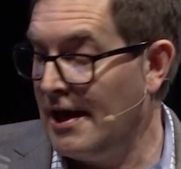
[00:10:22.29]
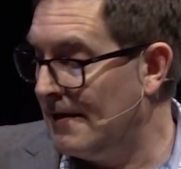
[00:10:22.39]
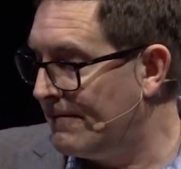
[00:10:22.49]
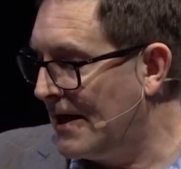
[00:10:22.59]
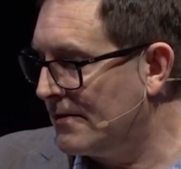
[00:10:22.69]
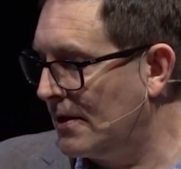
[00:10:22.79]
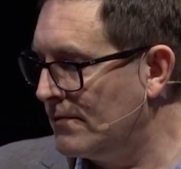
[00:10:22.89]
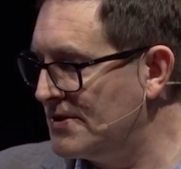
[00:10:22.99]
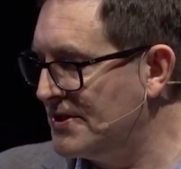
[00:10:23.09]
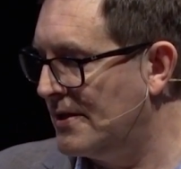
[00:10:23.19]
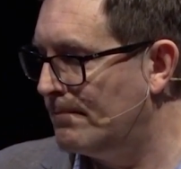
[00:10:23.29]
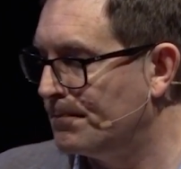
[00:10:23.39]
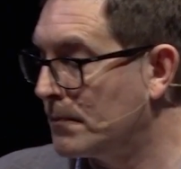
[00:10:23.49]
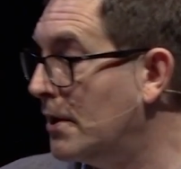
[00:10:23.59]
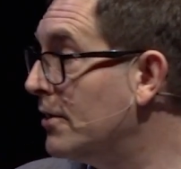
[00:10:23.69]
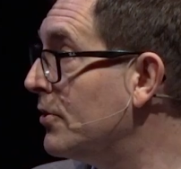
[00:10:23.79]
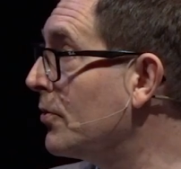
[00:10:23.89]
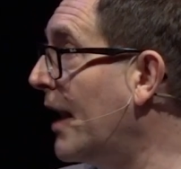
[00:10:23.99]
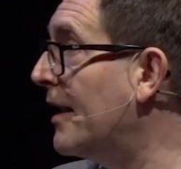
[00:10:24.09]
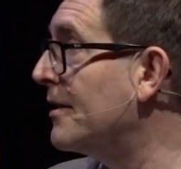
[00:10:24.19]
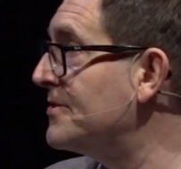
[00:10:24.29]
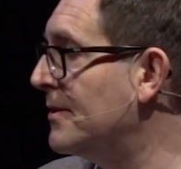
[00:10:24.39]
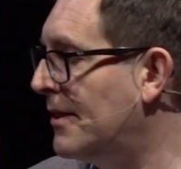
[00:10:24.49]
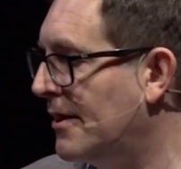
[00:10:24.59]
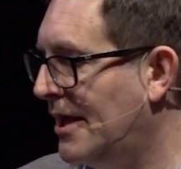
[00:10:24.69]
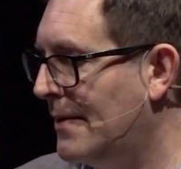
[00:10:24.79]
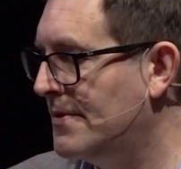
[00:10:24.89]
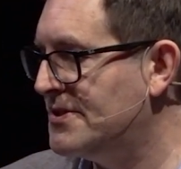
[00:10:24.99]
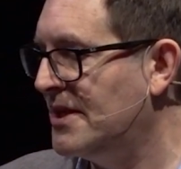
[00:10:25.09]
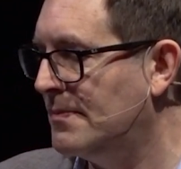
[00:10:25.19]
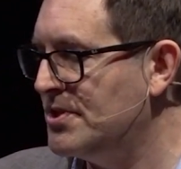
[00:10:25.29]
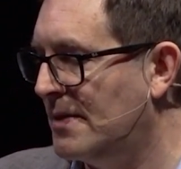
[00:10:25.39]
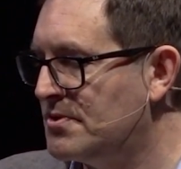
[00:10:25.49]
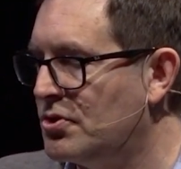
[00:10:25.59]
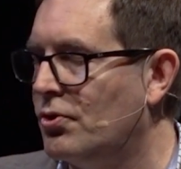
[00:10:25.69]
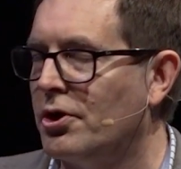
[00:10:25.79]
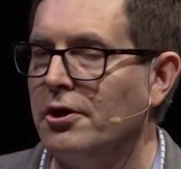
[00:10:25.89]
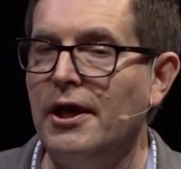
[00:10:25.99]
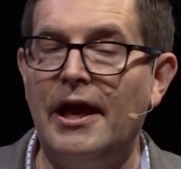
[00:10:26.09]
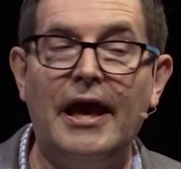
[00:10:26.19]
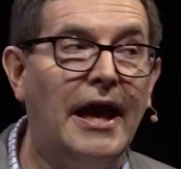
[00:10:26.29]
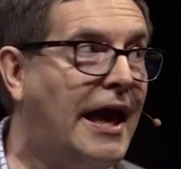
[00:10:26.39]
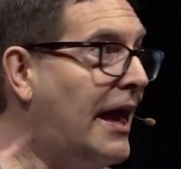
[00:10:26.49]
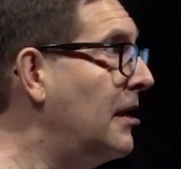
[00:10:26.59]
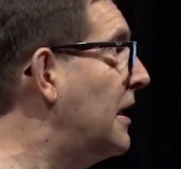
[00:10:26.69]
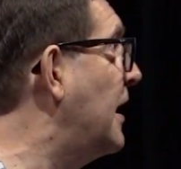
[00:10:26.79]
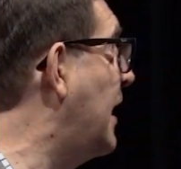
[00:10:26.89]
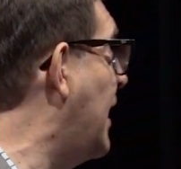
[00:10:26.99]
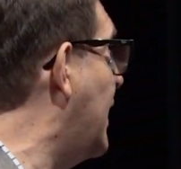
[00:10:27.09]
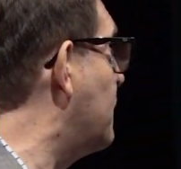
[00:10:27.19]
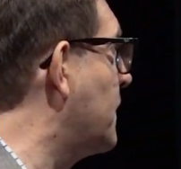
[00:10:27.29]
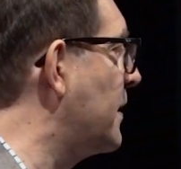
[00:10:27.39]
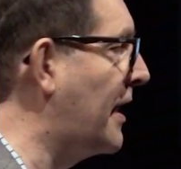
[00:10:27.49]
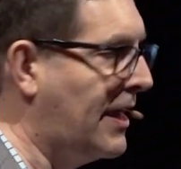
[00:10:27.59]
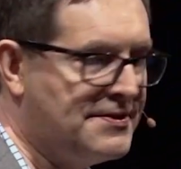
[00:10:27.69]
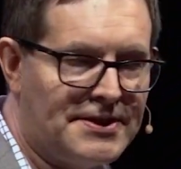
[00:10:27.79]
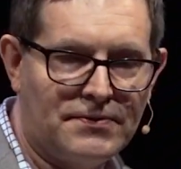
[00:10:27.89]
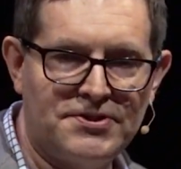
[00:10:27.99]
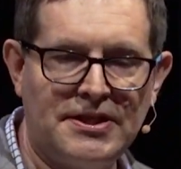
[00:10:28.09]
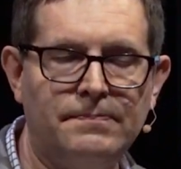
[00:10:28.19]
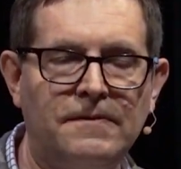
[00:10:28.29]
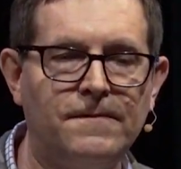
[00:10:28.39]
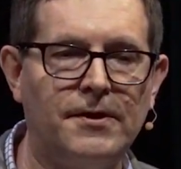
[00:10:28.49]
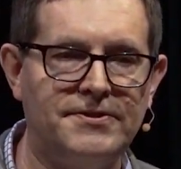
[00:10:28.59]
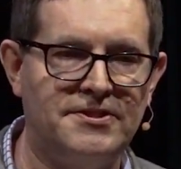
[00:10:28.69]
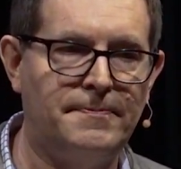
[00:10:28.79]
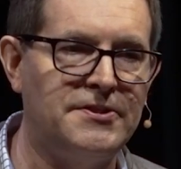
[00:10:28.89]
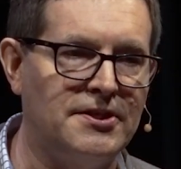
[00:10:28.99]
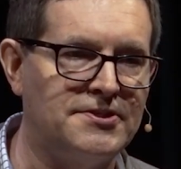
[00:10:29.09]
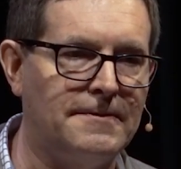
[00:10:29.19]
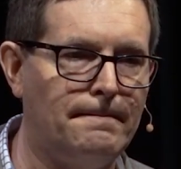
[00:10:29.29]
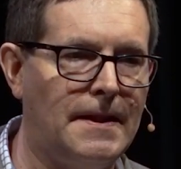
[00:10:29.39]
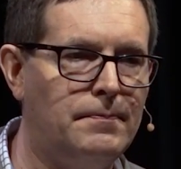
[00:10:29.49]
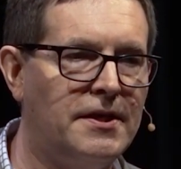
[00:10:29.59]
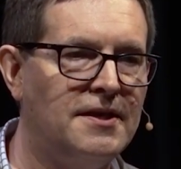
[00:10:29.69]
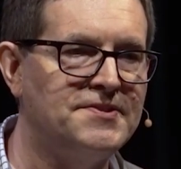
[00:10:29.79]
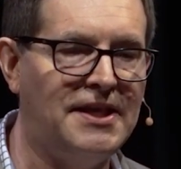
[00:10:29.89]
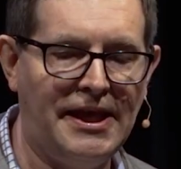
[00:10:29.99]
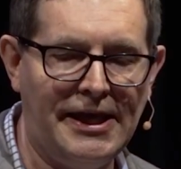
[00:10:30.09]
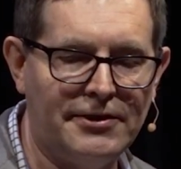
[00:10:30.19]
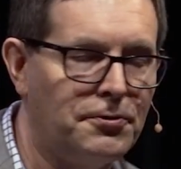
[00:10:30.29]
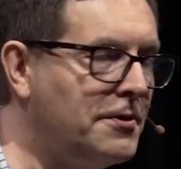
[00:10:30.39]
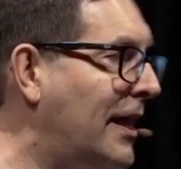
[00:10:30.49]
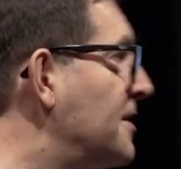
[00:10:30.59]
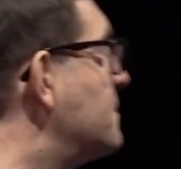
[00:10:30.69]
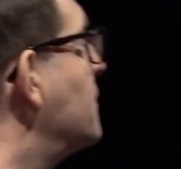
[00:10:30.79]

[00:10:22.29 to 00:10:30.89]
In fact, there was an organic synthetic chemist named James Tour, and he realized there was something very suspicious because he creates